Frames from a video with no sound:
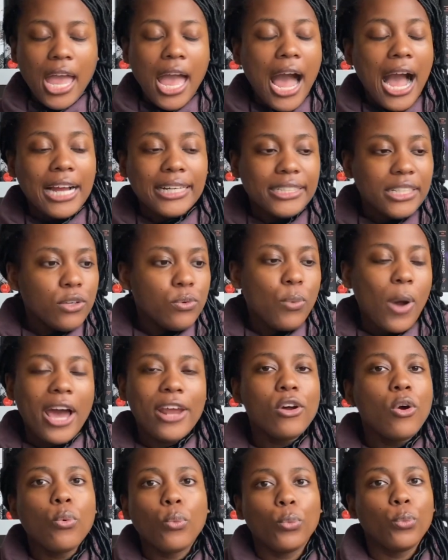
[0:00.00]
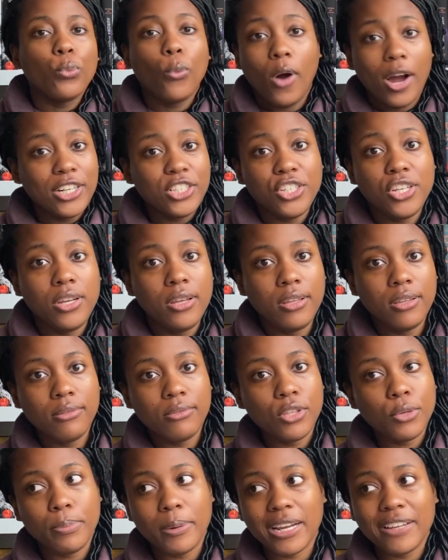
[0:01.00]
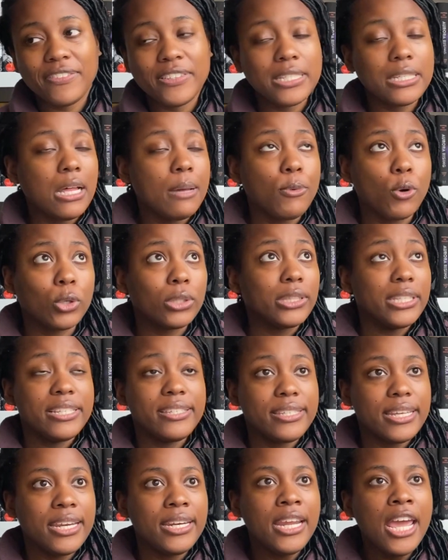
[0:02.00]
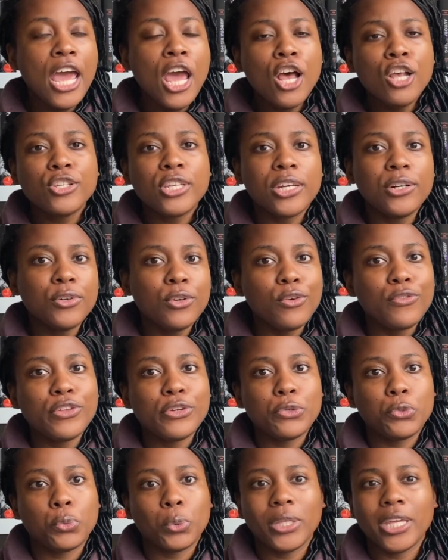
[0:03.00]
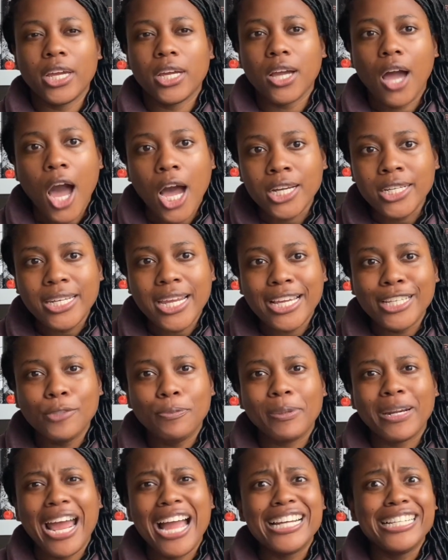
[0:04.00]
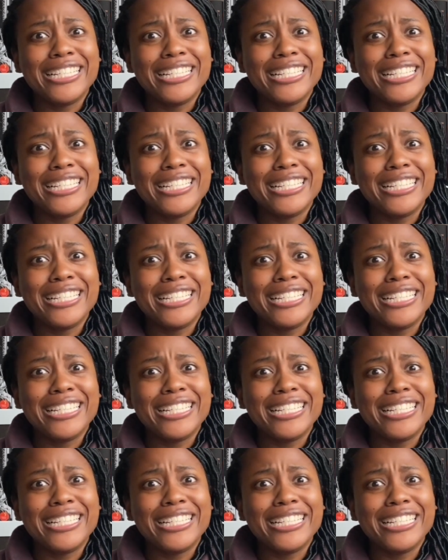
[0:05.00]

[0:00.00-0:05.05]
I don't watch The Breakfast Club or listen, so I don't know if there's really a context, but I